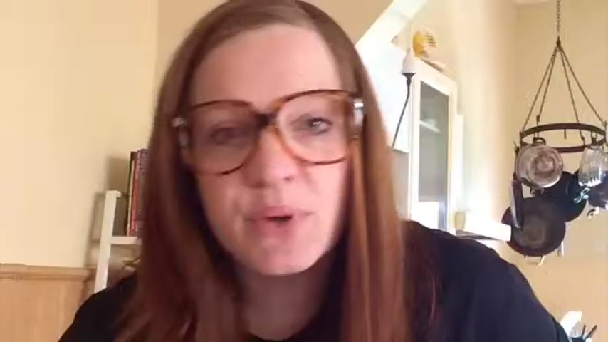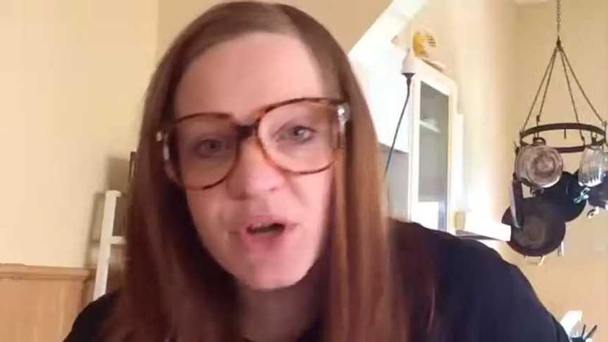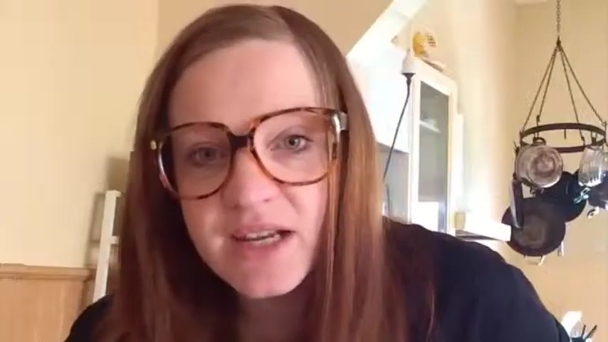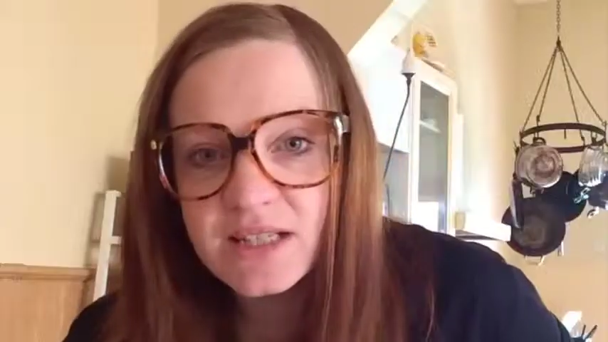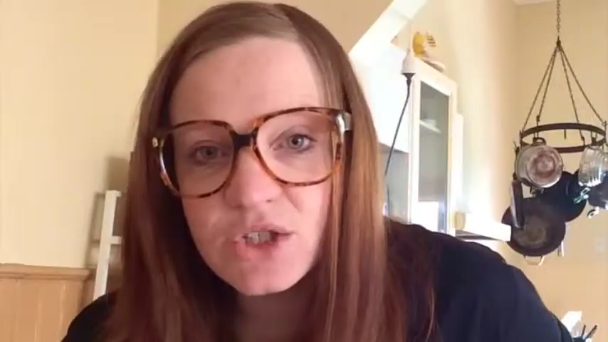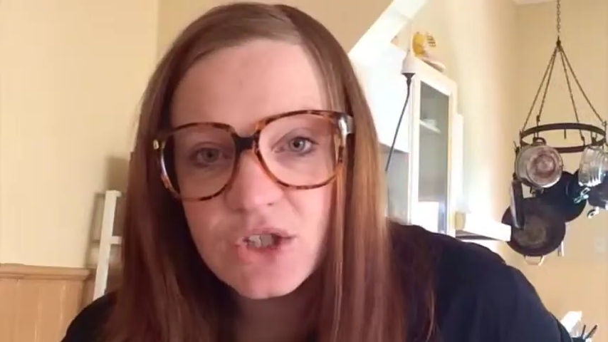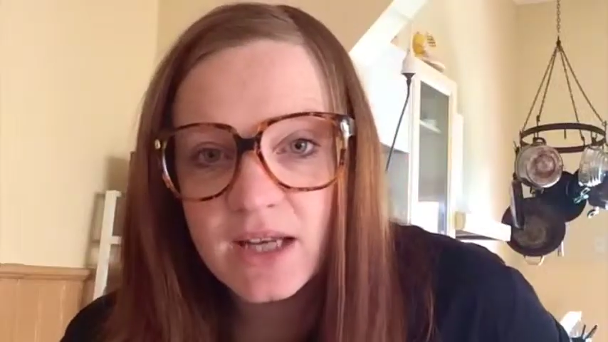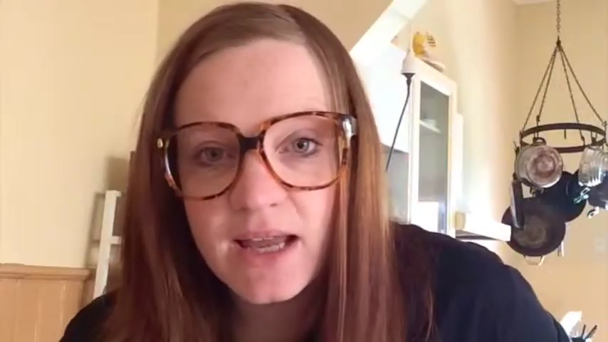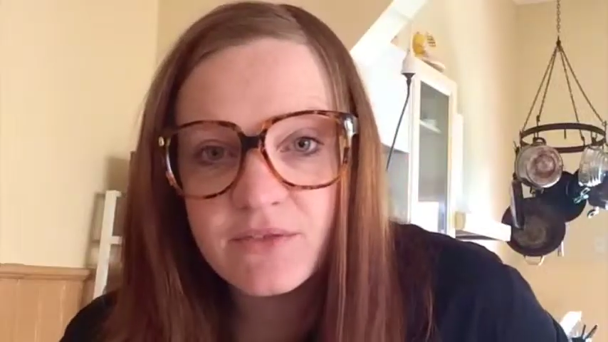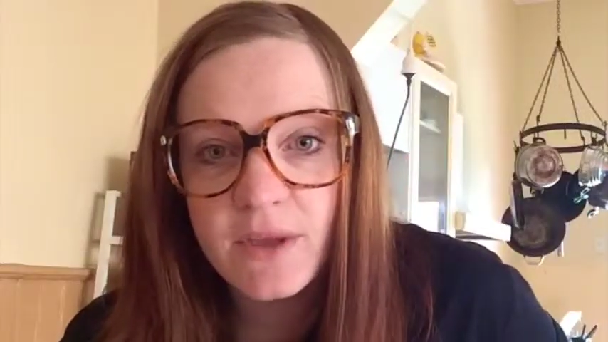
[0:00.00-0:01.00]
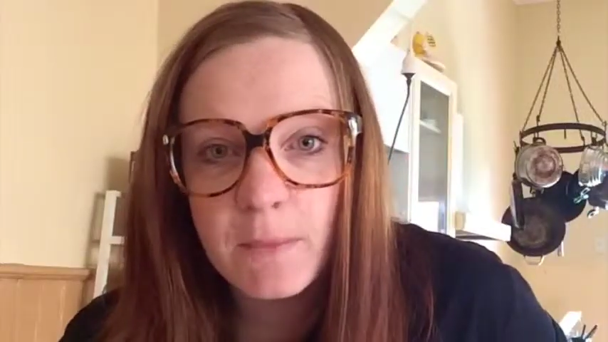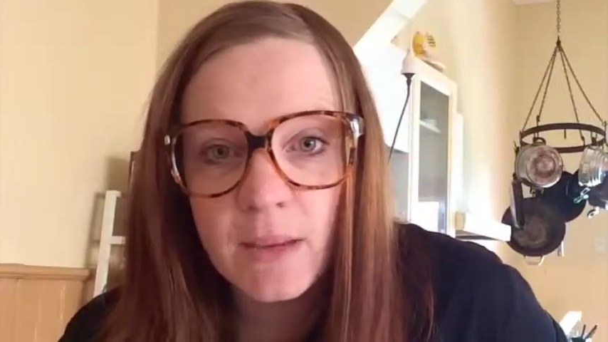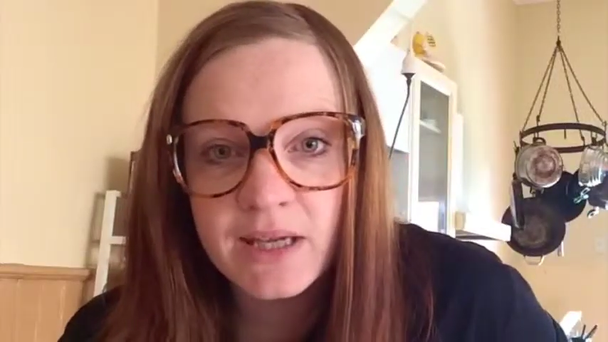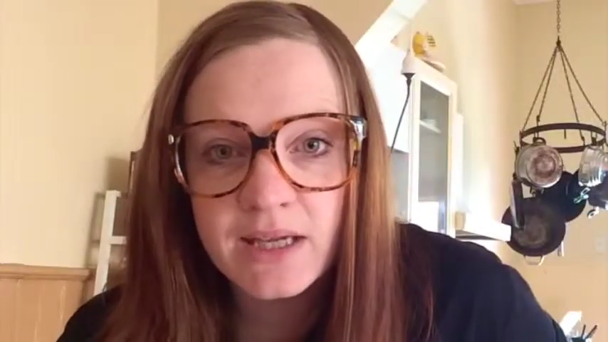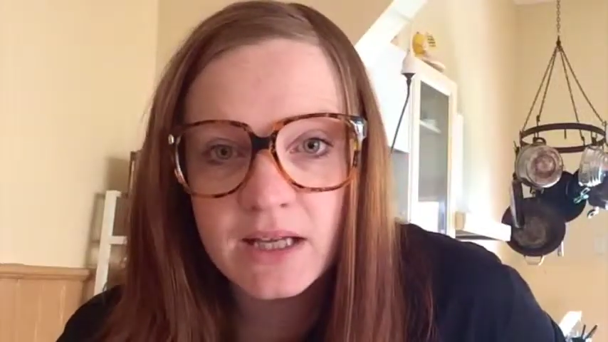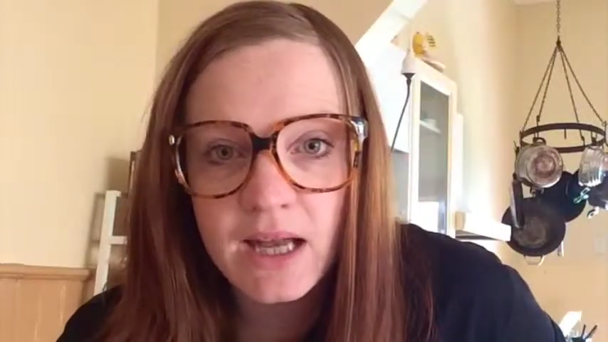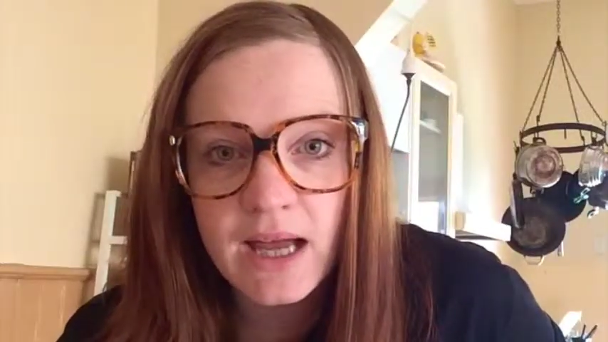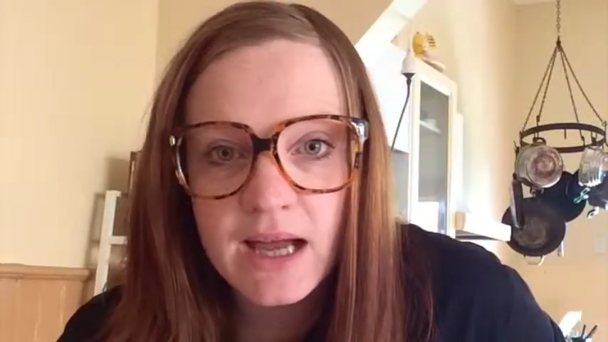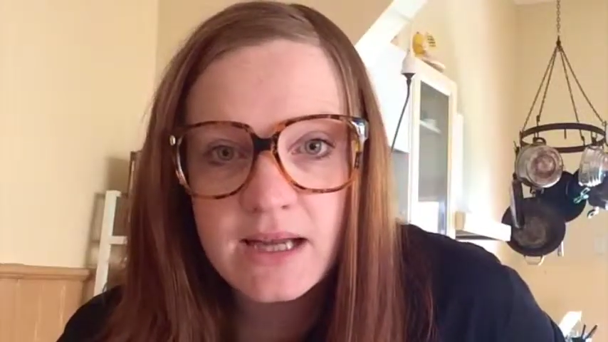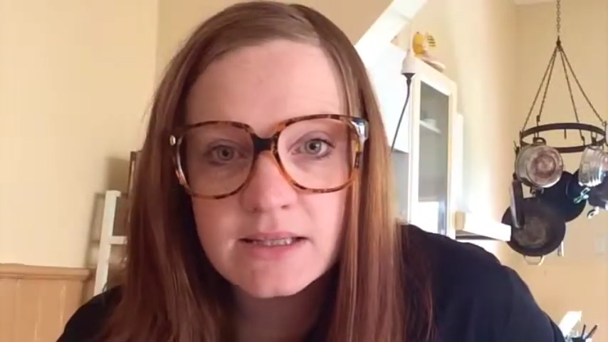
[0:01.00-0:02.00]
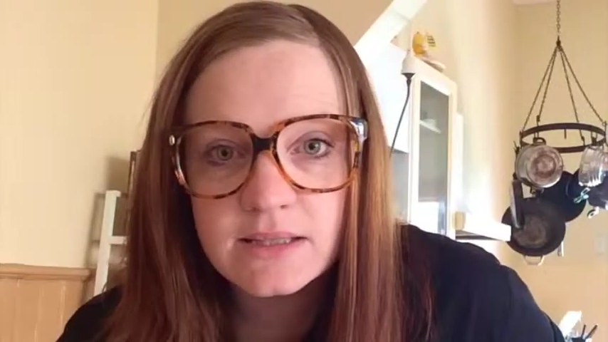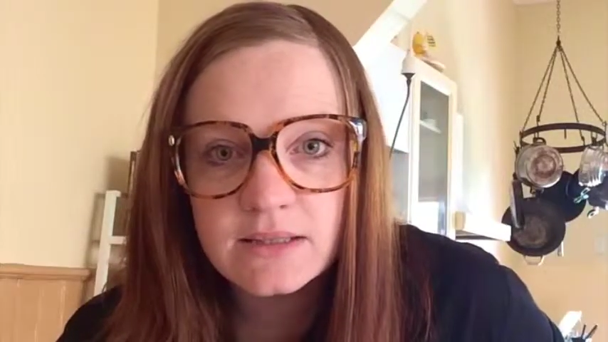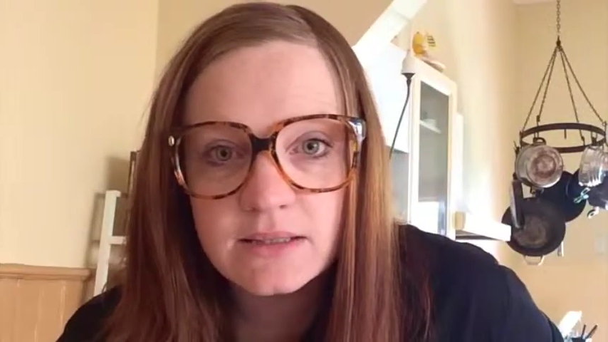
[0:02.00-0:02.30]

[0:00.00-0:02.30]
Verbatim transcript: Benita, do you love your mummy Gillard?